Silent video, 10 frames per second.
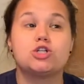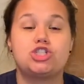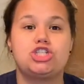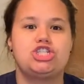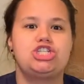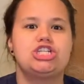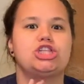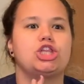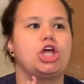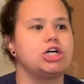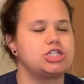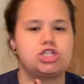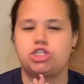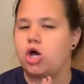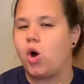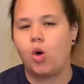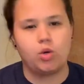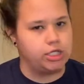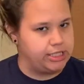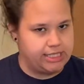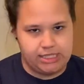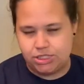She looked so good.